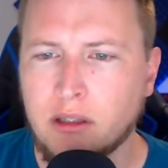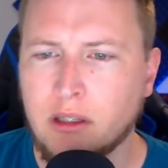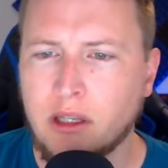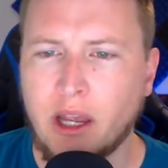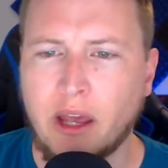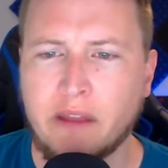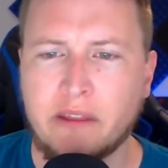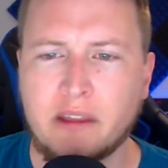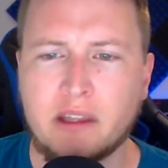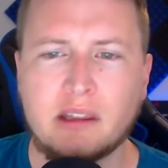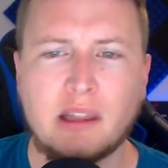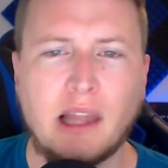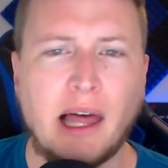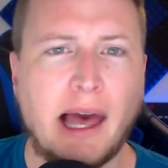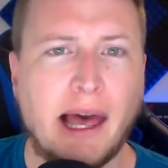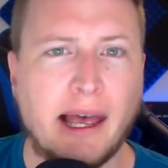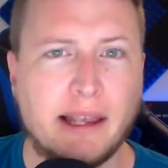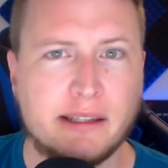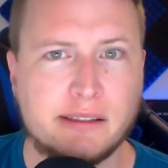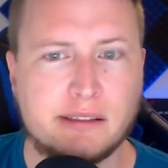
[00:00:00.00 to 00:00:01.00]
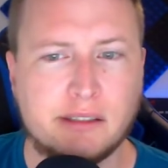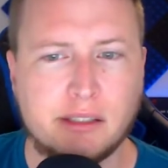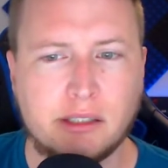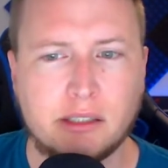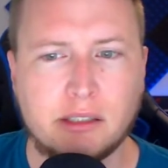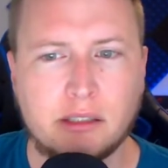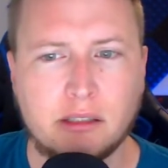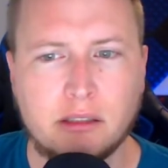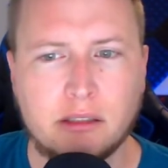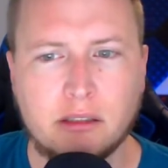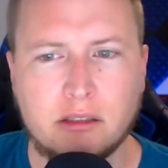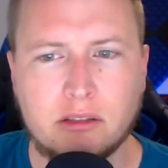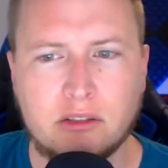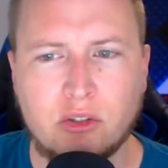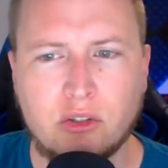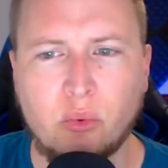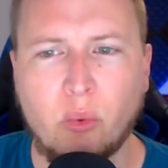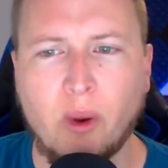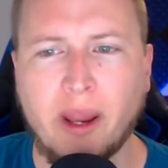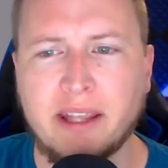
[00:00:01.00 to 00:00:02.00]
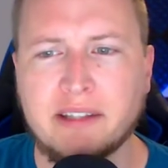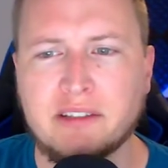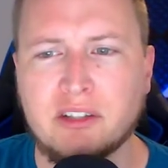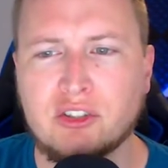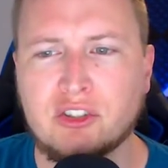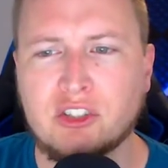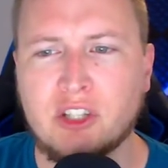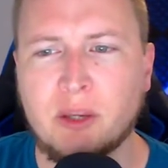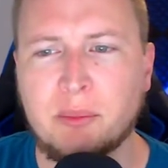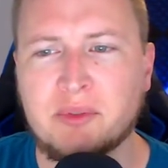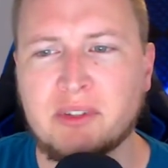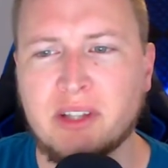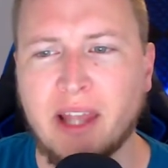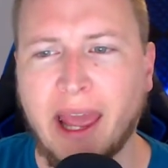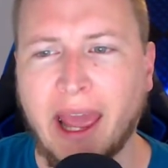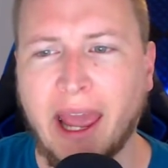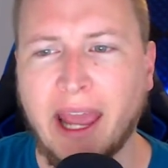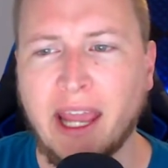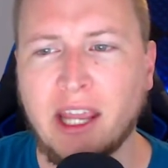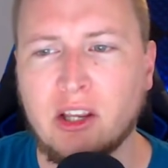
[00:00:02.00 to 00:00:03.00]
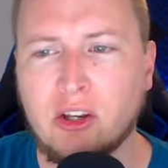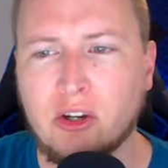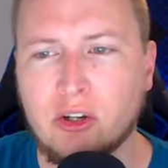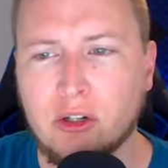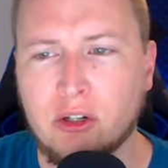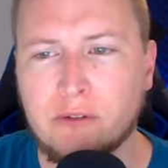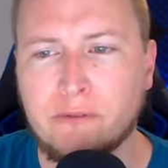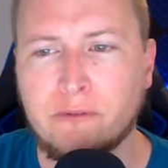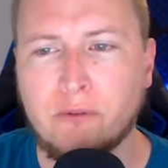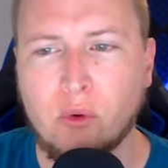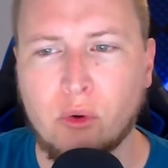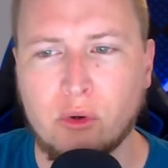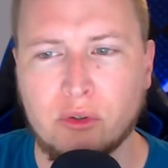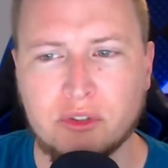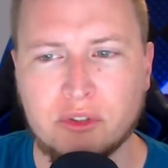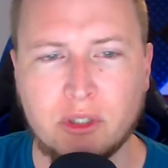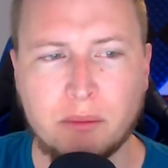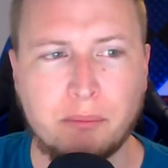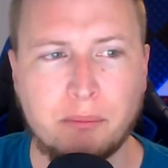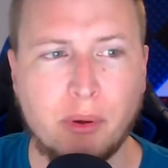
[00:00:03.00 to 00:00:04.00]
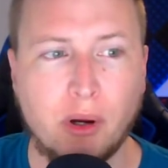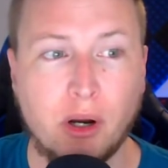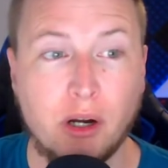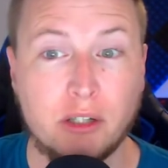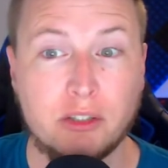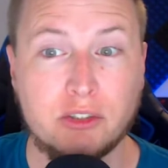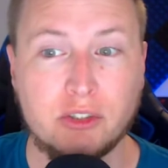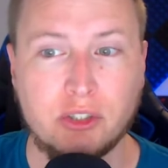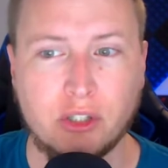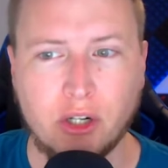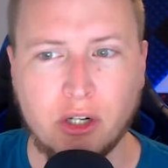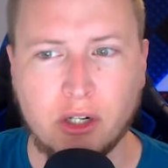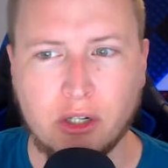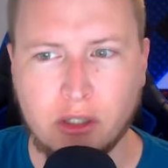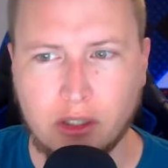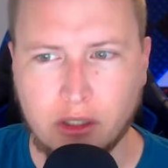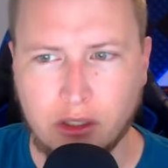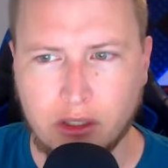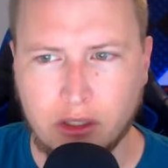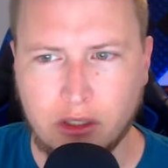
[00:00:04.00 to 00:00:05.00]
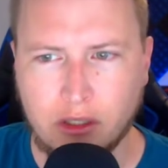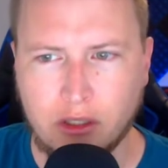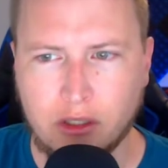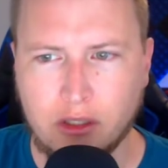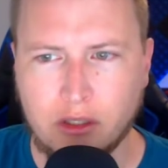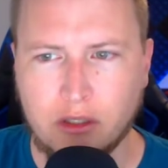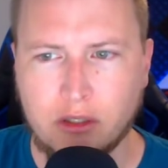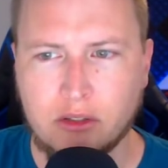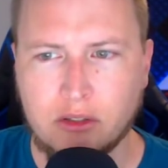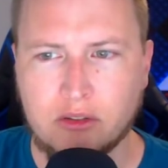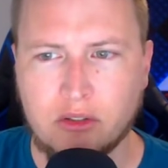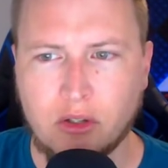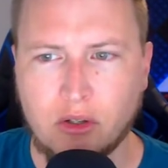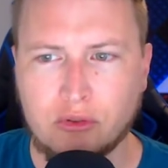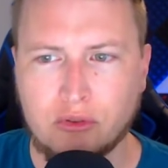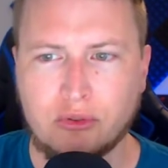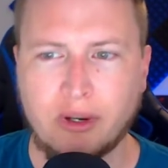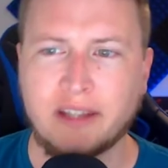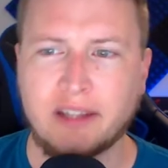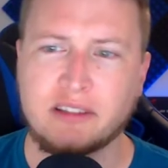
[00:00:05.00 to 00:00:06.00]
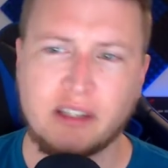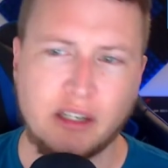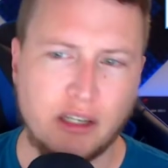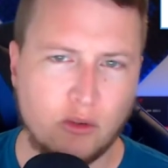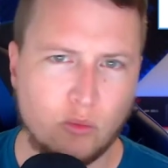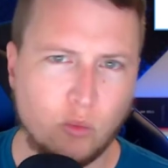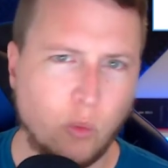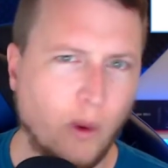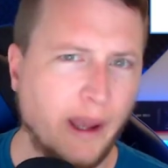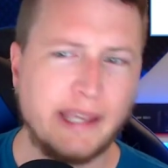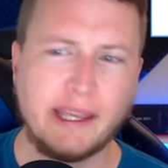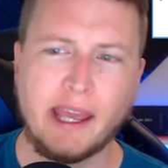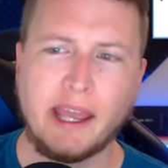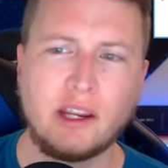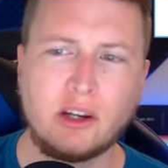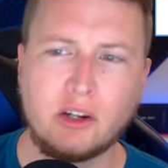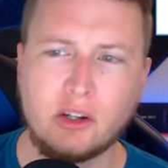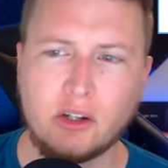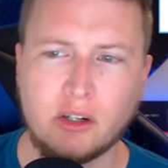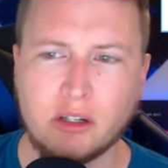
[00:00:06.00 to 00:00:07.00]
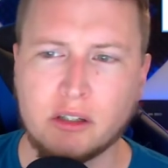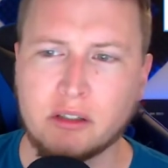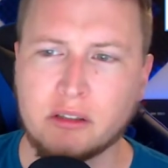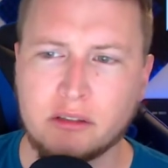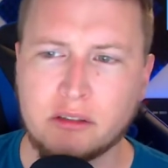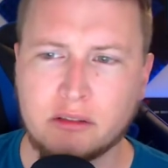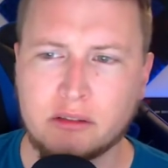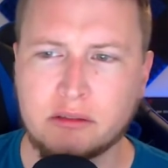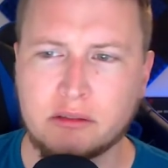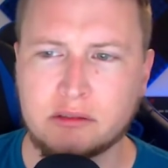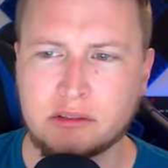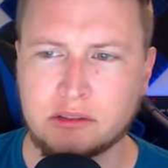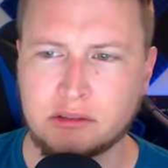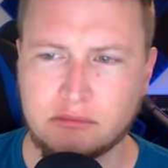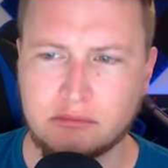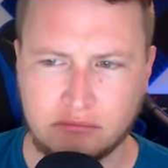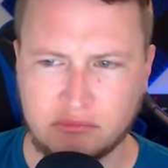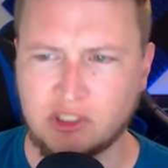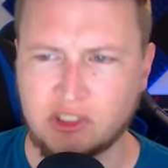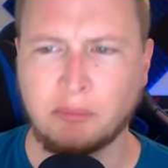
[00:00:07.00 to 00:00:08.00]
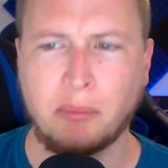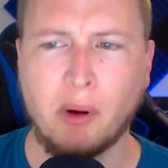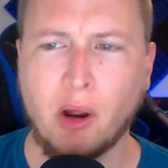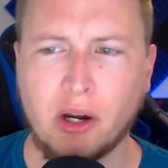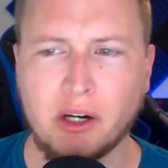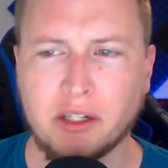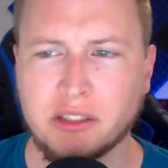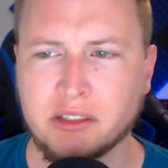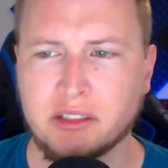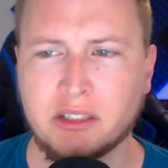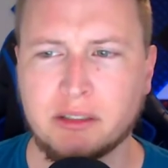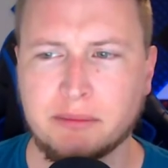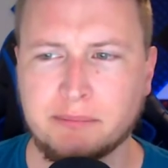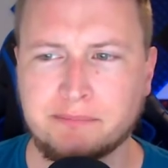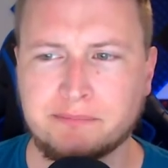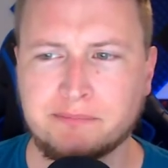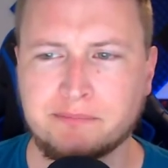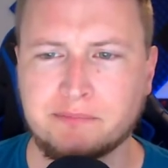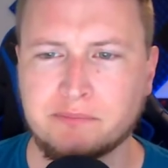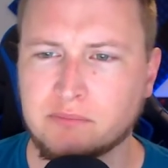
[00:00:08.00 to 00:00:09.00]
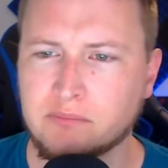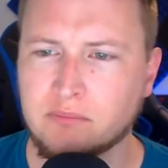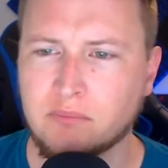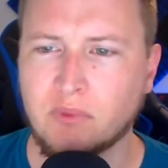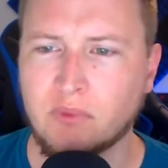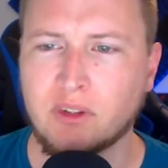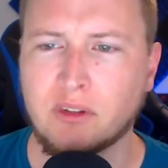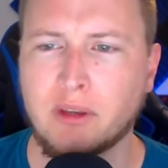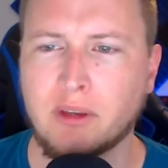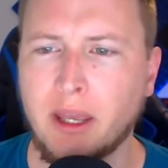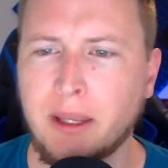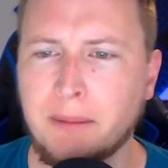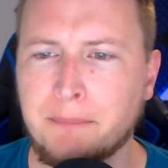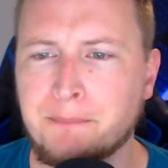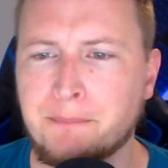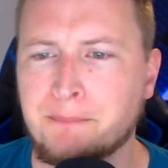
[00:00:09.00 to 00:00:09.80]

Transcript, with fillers: And then last, to raise a ship's anchor for departure. So translated, weigh anchor, depart. Okay?